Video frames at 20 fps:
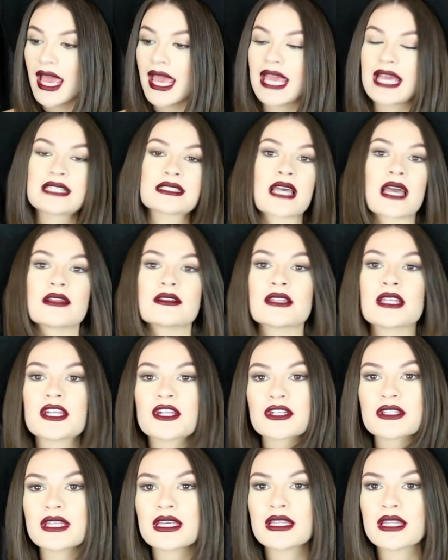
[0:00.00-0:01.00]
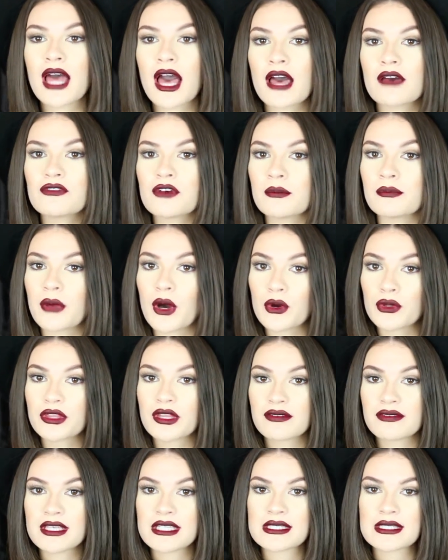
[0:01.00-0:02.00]
and I literally love
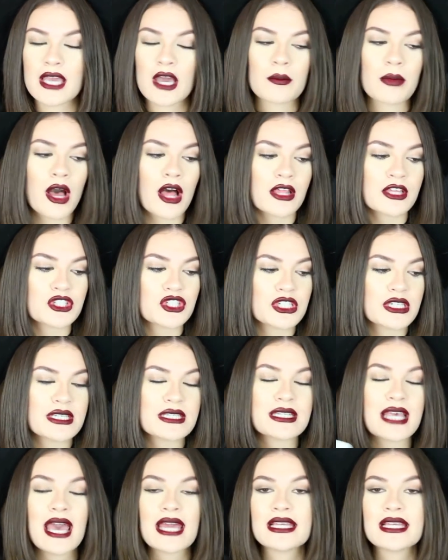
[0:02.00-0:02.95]
both of these nail polishes.